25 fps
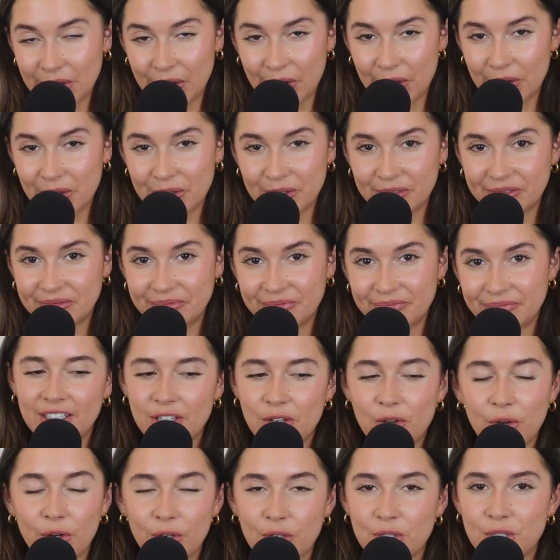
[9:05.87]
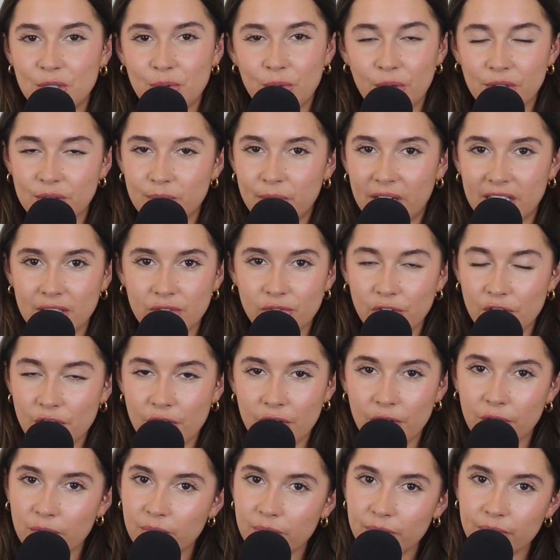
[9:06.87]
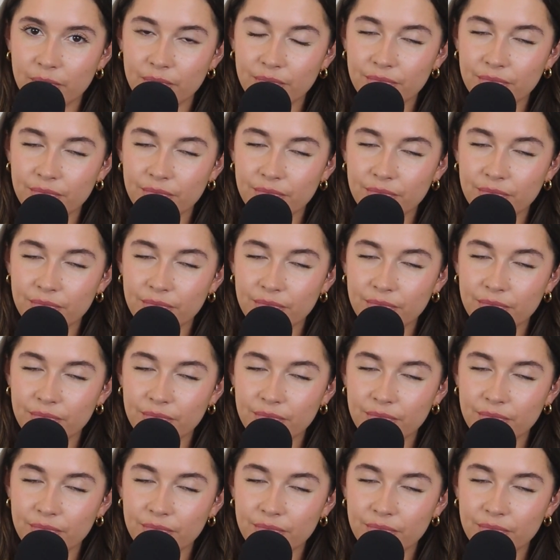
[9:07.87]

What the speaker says: So you got to do what's best for you.